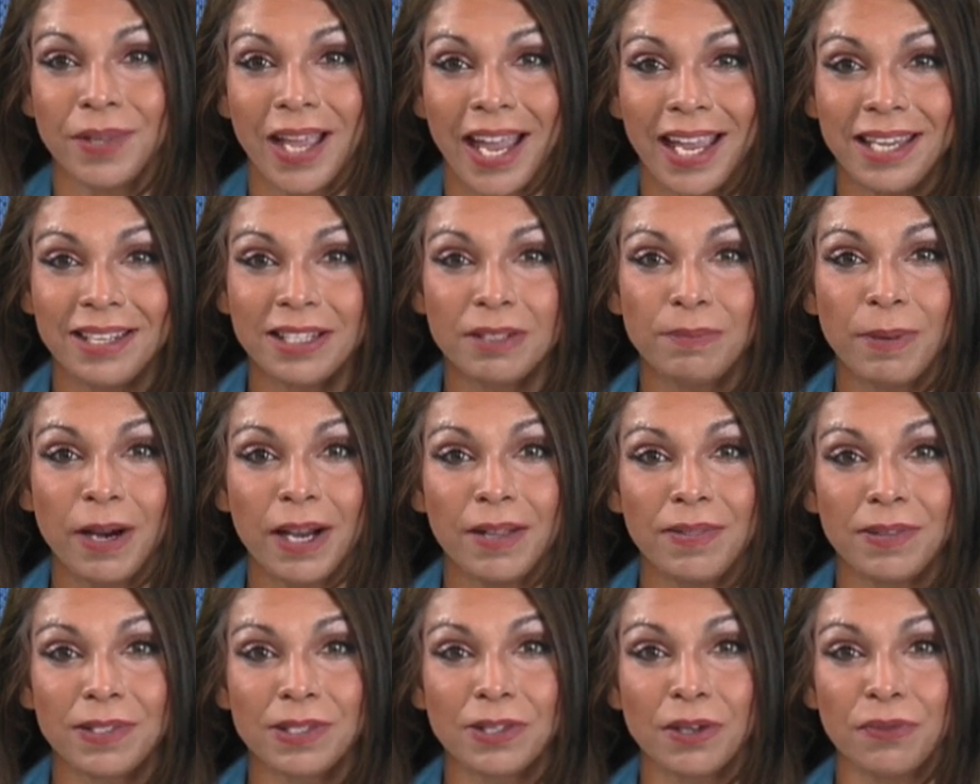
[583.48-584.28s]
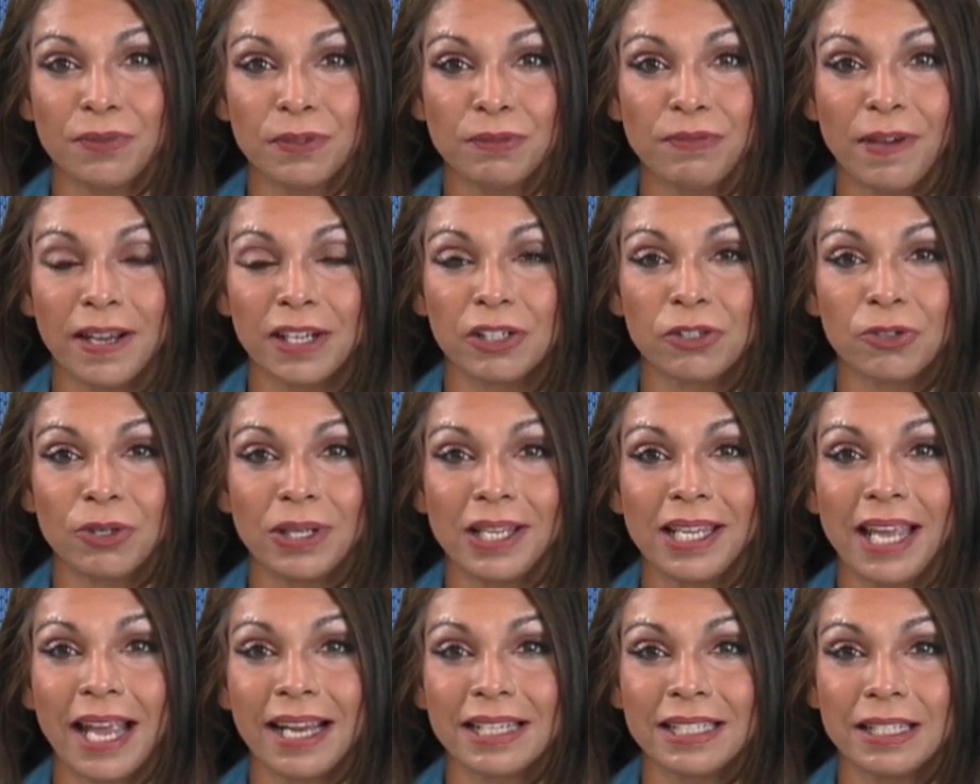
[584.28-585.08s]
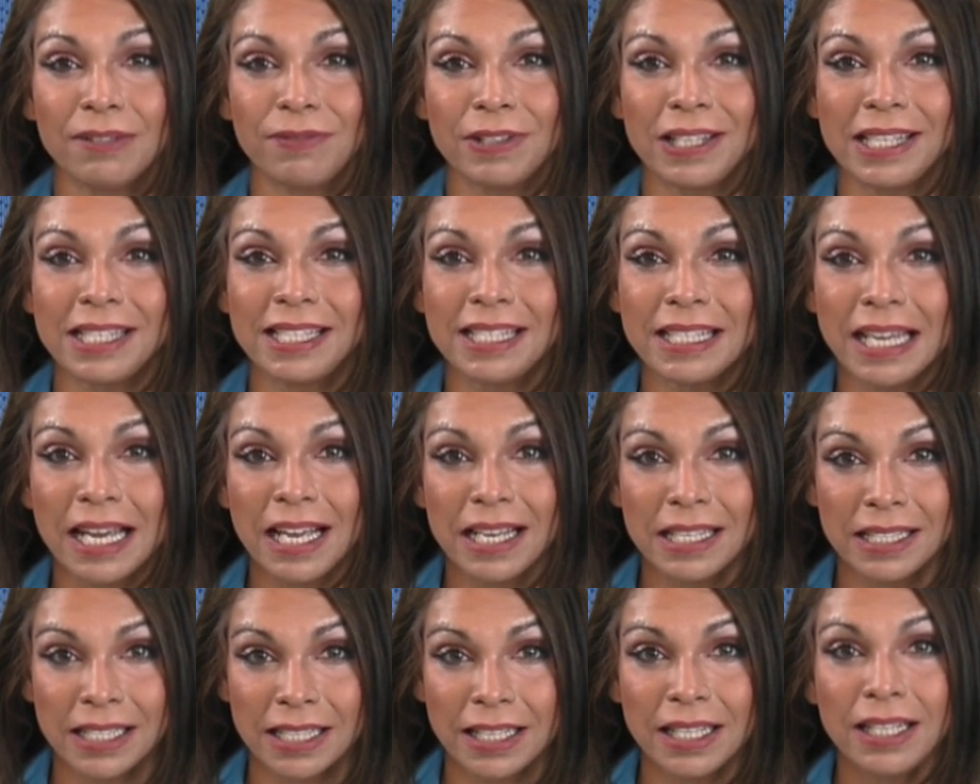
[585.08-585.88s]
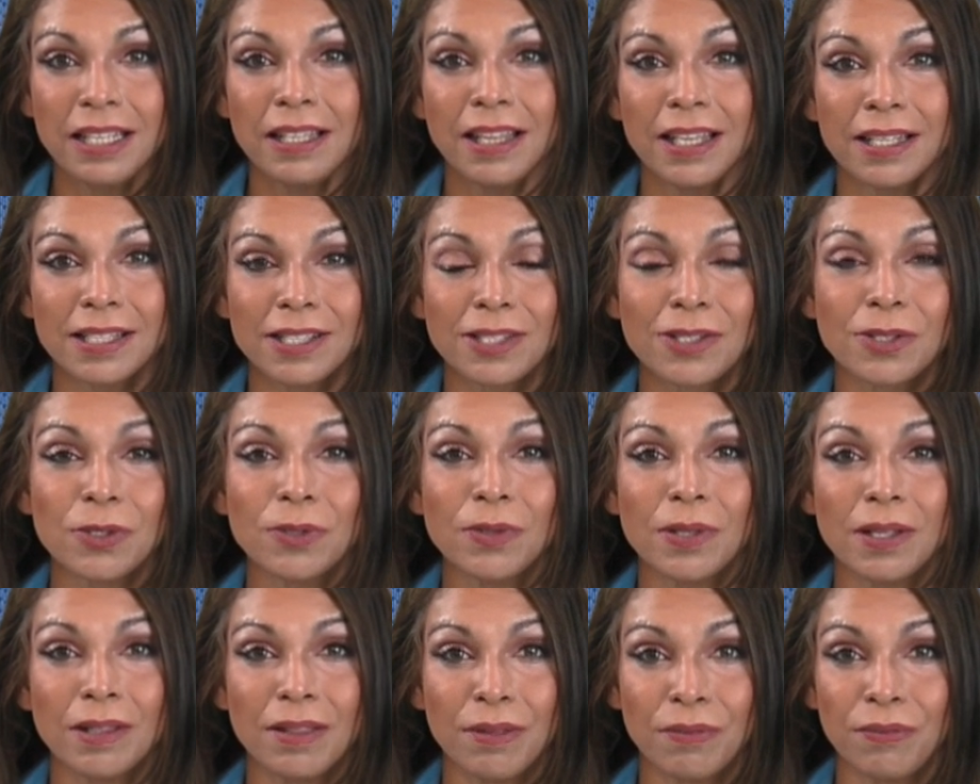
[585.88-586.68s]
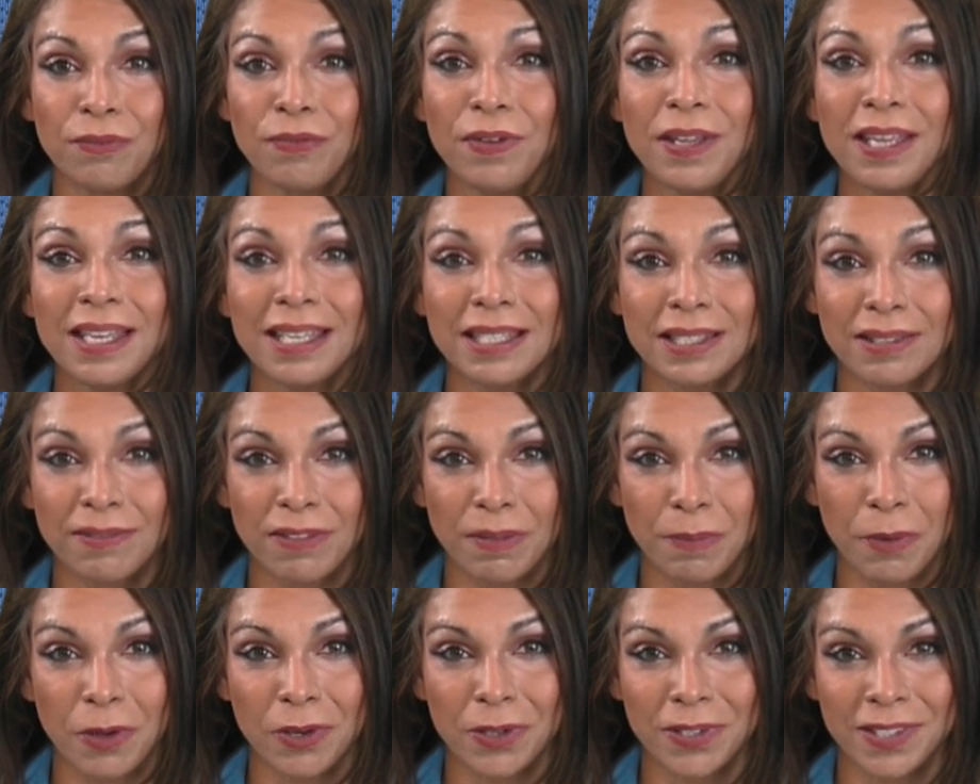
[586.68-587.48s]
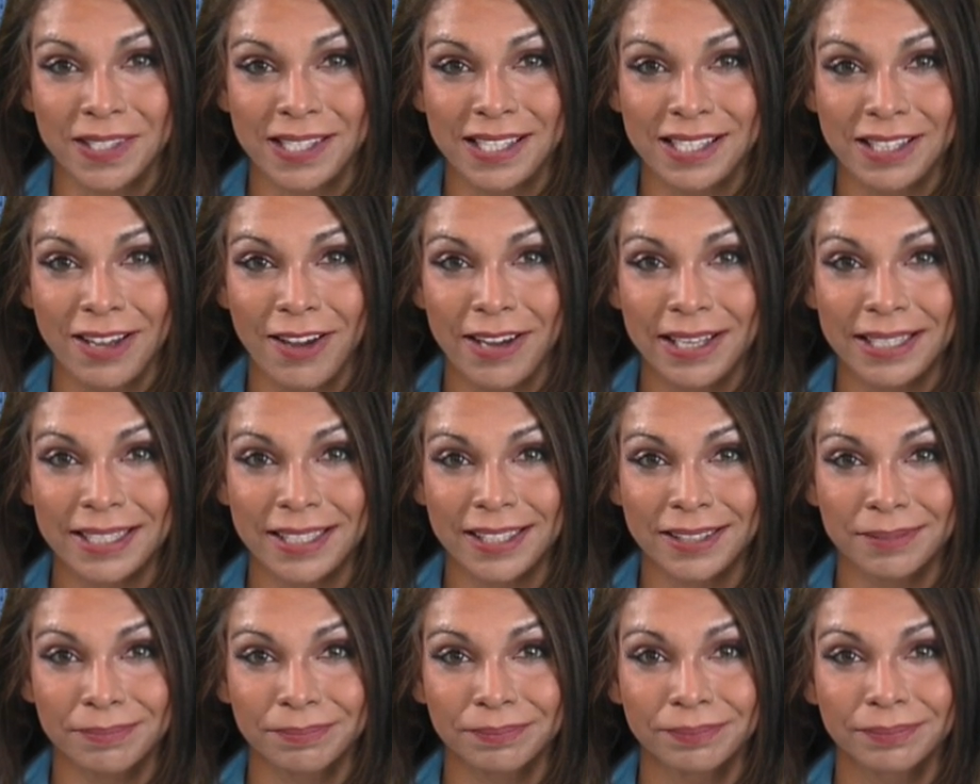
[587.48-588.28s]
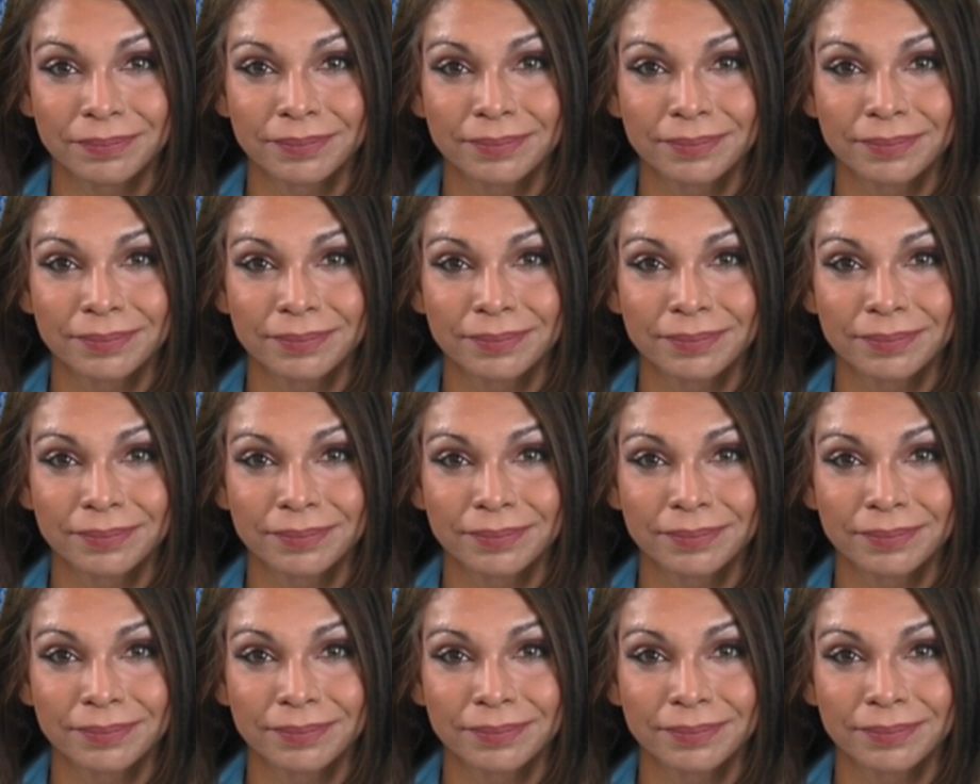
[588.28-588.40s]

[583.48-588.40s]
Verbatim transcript: aided by the soft factory activity data that soothed the fears of the policy tightening.